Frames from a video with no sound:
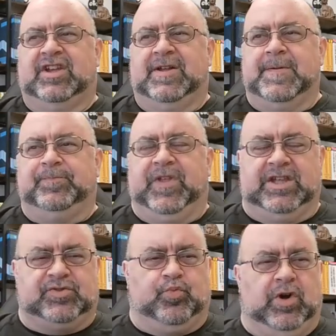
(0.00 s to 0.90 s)
is
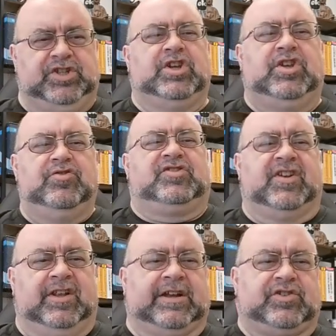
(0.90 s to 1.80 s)
what you use in
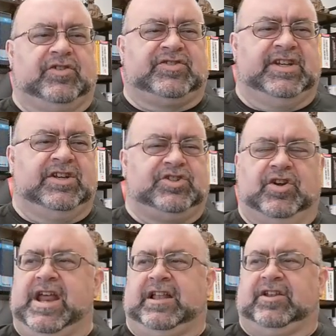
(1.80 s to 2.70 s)
electrical signature
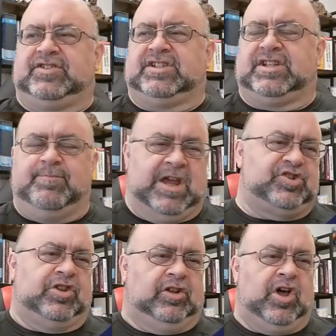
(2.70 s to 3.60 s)
analysis to measure the
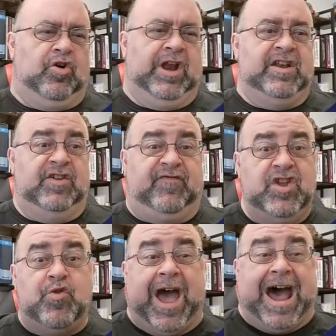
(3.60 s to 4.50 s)
load. And if you
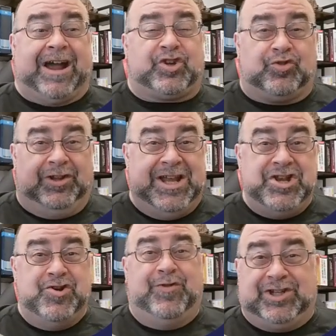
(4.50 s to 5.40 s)
actually knew
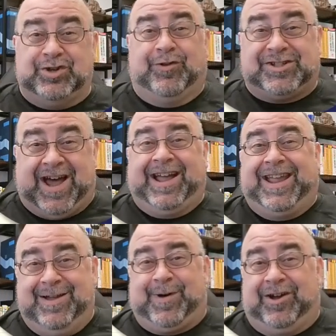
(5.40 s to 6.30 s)
what you were talking
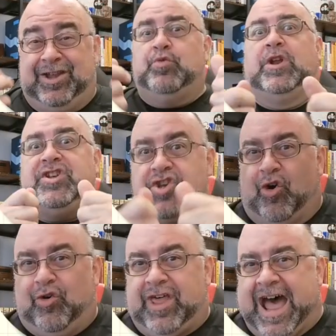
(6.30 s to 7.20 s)
about, you would know that.